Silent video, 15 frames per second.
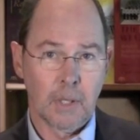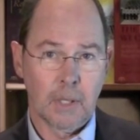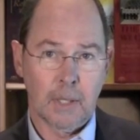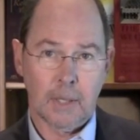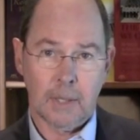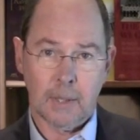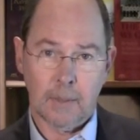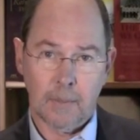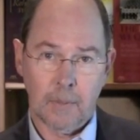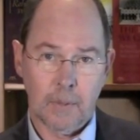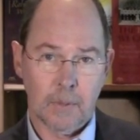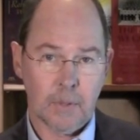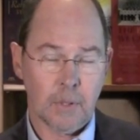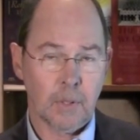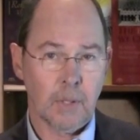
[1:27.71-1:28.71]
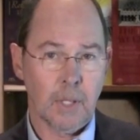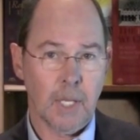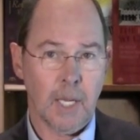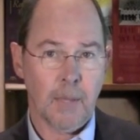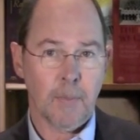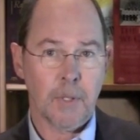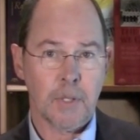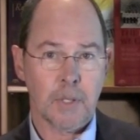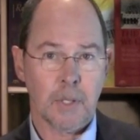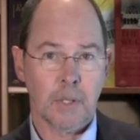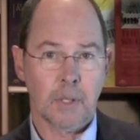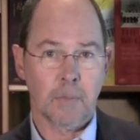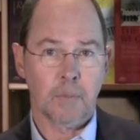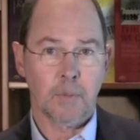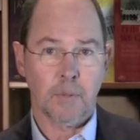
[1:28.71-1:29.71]
It certainly happens in
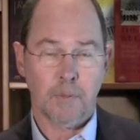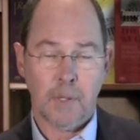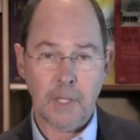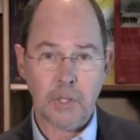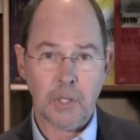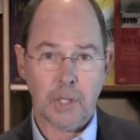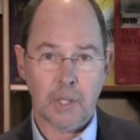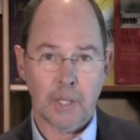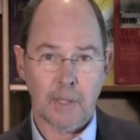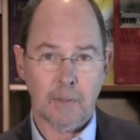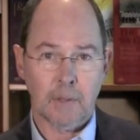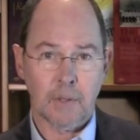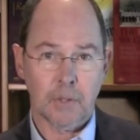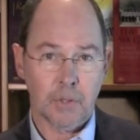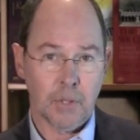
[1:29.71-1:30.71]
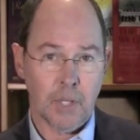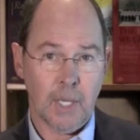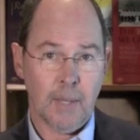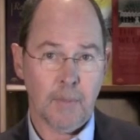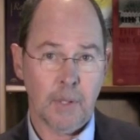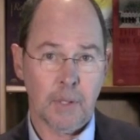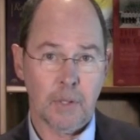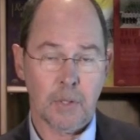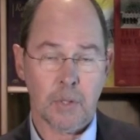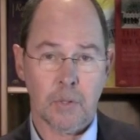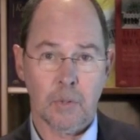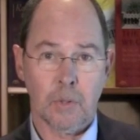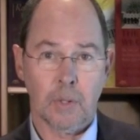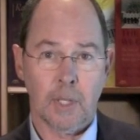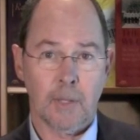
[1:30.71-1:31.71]
the professional level and should happen in the
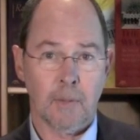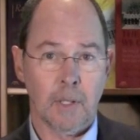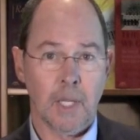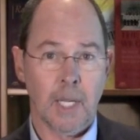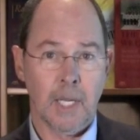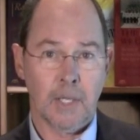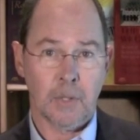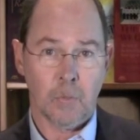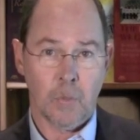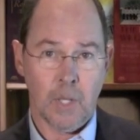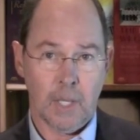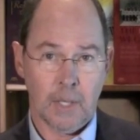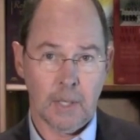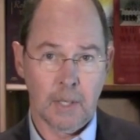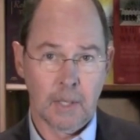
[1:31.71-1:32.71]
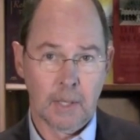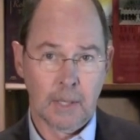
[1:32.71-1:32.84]
school level as well.